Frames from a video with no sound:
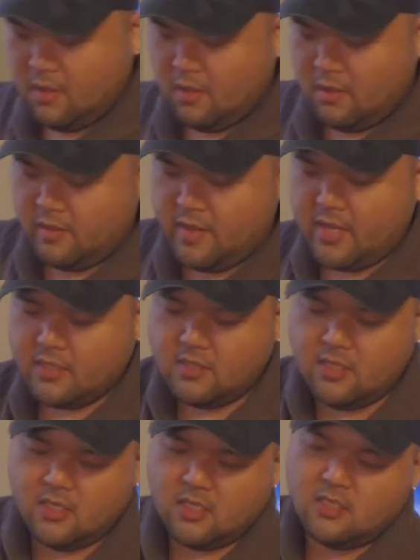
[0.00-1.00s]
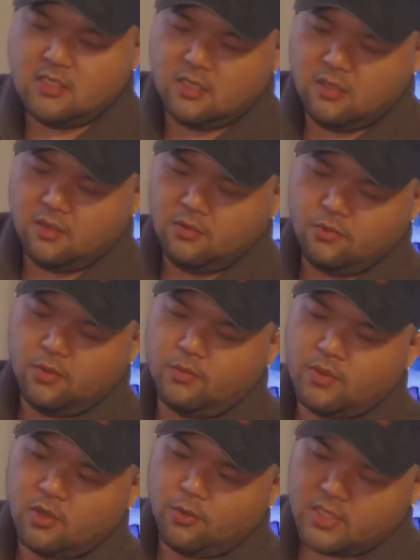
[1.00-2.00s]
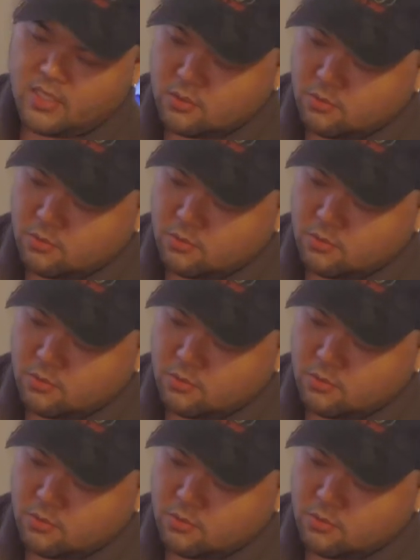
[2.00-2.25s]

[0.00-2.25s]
next bag here is